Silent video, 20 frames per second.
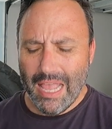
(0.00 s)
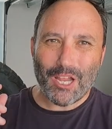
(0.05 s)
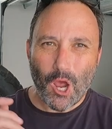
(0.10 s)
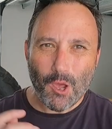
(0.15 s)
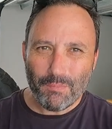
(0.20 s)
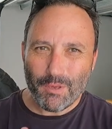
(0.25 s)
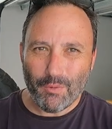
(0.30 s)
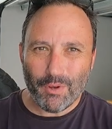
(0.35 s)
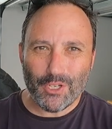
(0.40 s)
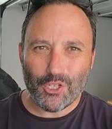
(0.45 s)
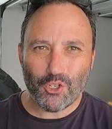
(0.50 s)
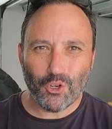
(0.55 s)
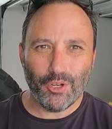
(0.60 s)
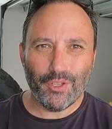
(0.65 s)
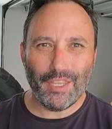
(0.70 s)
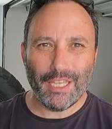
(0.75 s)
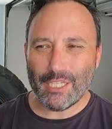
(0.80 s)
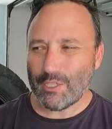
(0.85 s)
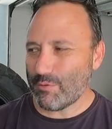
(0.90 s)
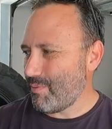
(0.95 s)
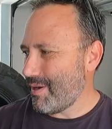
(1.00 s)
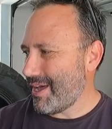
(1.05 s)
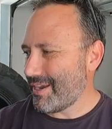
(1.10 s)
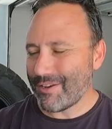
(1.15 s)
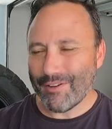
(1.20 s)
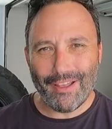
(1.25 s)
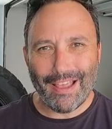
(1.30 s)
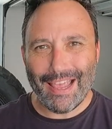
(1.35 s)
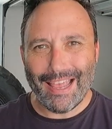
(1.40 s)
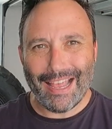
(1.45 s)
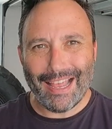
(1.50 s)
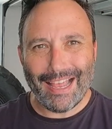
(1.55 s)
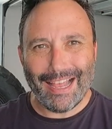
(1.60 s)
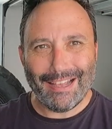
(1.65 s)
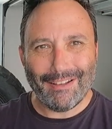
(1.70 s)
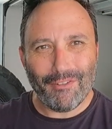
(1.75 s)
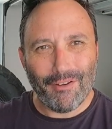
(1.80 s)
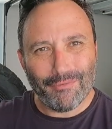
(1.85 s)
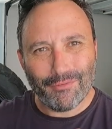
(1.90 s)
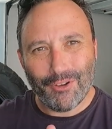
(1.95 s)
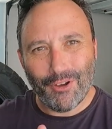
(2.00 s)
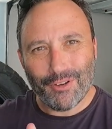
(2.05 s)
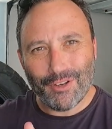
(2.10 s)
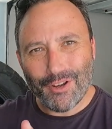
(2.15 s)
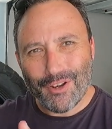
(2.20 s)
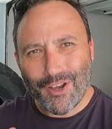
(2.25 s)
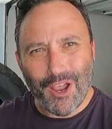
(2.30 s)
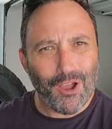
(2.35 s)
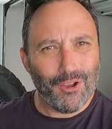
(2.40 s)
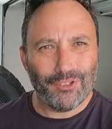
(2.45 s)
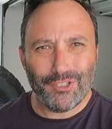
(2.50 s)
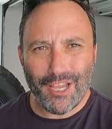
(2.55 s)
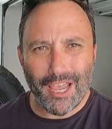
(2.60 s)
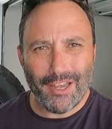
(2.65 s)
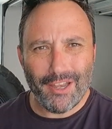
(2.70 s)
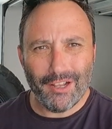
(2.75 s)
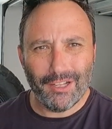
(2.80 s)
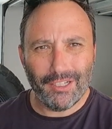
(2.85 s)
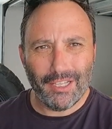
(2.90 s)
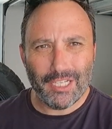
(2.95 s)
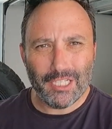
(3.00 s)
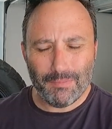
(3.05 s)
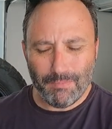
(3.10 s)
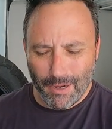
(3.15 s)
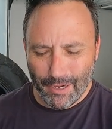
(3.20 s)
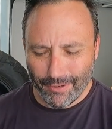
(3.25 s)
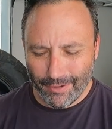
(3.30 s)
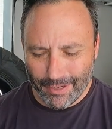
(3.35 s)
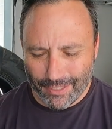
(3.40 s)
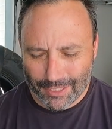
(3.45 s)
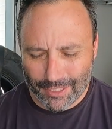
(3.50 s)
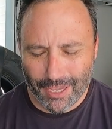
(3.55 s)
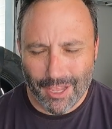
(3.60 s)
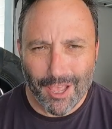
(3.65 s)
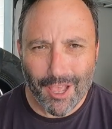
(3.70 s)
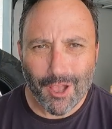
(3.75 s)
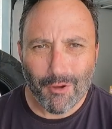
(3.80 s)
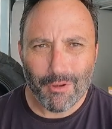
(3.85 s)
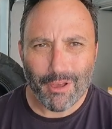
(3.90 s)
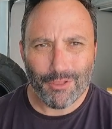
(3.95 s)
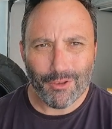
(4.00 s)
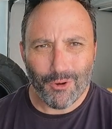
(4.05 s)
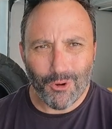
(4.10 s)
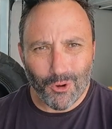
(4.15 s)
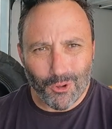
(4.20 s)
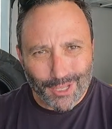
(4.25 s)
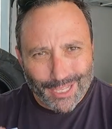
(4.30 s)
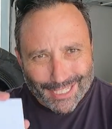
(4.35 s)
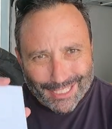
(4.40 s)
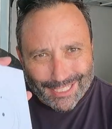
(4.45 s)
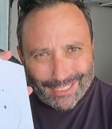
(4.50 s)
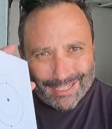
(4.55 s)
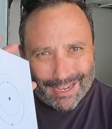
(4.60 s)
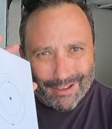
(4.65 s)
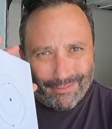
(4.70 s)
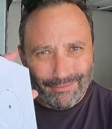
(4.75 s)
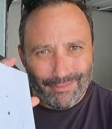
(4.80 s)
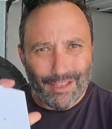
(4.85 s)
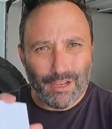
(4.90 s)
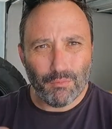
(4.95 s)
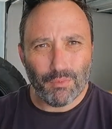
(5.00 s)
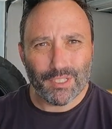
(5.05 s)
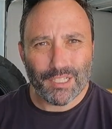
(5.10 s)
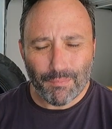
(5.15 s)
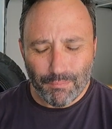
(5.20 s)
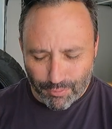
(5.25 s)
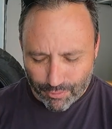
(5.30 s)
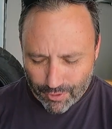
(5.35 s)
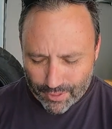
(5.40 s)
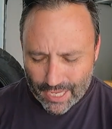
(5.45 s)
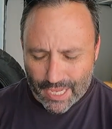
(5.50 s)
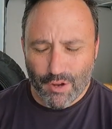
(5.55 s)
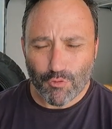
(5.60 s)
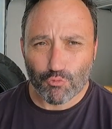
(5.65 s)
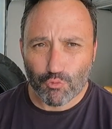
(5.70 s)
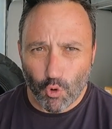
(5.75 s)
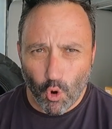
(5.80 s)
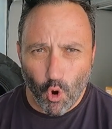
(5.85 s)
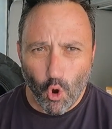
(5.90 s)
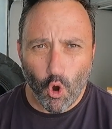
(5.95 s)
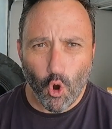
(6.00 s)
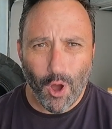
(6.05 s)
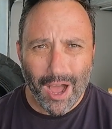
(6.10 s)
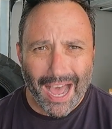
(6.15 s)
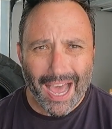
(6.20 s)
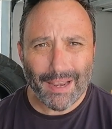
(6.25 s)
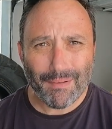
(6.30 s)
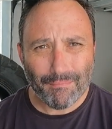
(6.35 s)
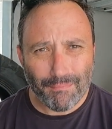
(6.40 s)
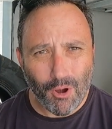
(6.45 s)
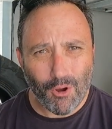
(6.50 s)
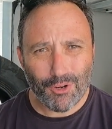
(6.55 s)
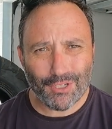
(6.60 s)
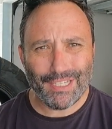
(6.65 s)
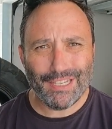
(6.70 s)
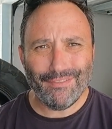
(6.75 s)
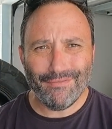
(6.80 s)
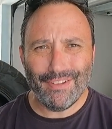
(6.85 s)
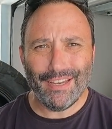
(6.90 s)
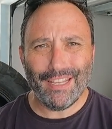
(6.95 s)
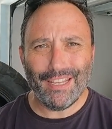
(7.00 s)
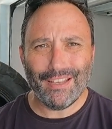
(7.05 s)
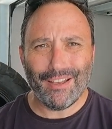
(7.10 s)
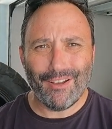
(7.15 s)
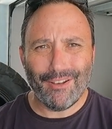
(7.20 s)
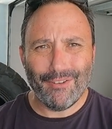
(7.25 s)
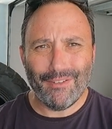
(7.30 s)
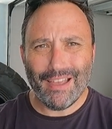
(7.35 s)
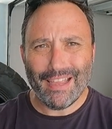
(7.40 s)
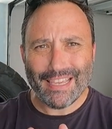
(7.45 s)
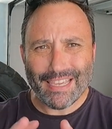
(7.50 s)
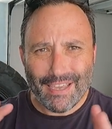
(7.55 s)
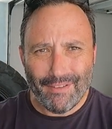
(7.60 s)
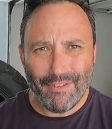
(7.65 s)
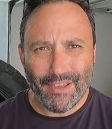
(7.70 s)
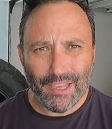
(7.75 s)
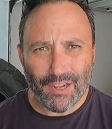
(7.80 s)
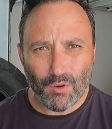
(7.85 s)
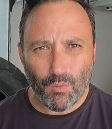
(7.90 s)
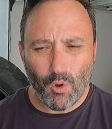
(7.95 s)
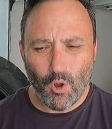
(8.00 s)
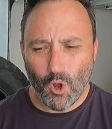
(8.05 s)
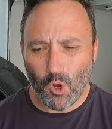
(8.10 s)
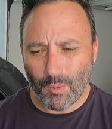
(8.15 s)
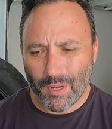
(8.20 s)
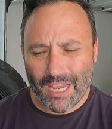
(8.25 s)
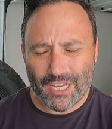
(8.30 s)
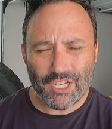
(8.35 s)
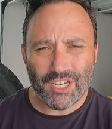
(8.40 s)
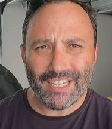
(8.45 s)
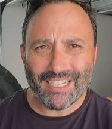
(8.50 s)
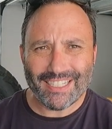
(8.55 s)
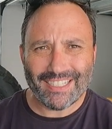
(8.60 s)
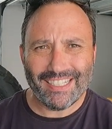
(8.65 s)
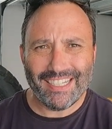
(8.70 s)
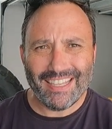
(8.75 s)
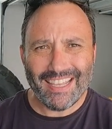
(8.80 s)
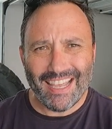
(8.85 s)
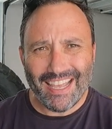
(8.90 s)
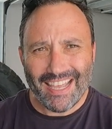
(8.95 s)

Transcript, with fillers: I hope you enjoyed this one. Uh, uh, I've got no technical experience with all this stuff. It was a pretty raw unboxing video and giving it a whirl, but as you can see